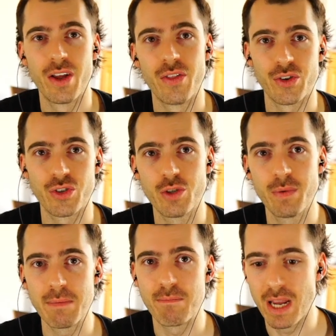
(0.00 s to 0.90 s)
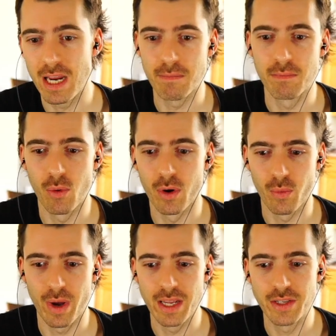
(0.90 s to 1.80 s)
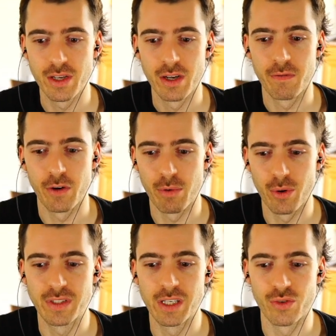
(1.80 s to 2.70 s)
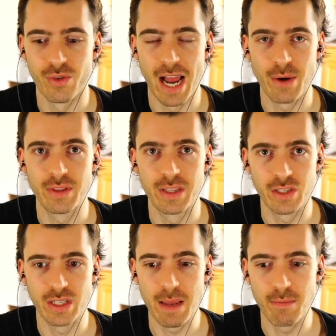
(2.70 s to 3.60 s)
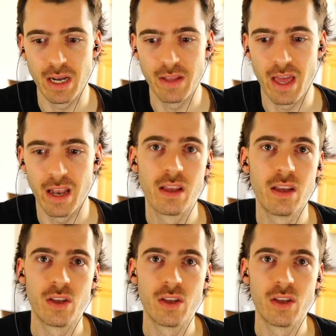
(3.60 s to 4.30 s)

There's too many main board ways for your opponent to interact with this game plan that